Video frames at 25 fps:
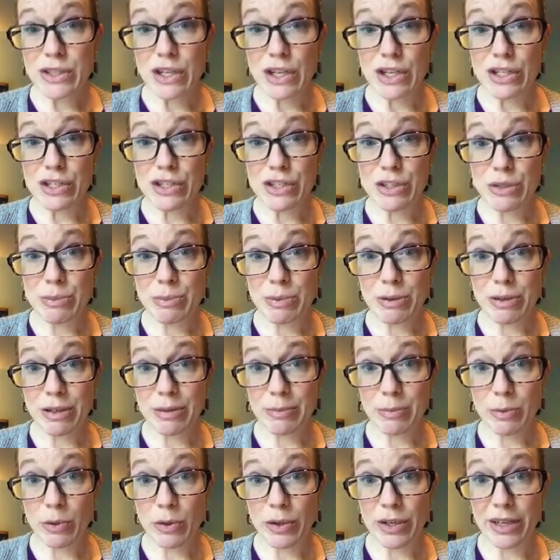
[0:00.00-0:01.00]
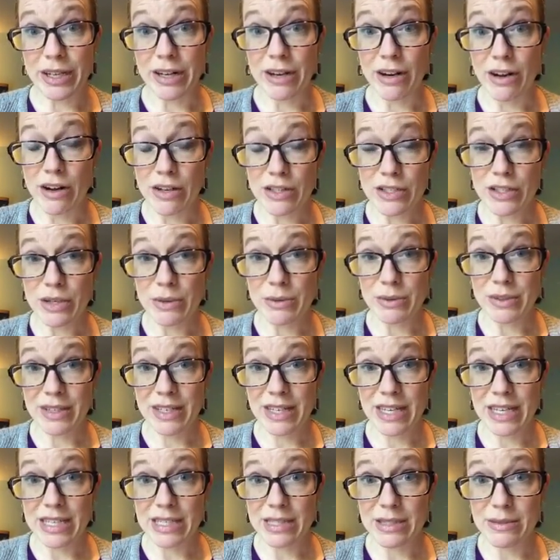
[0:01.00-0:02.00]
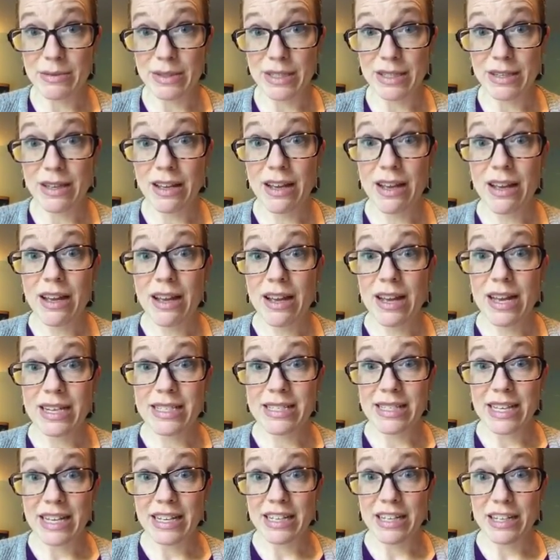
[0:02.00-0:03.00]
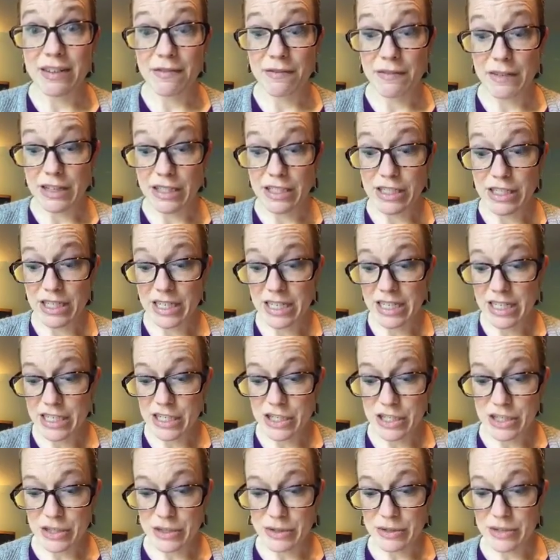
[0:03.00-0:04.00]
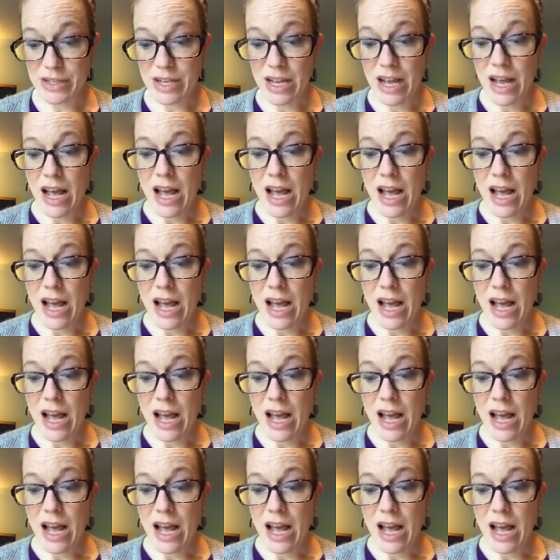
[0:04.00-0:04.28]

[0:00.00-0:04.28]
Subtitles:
are super important also with kids with executive functioning issues.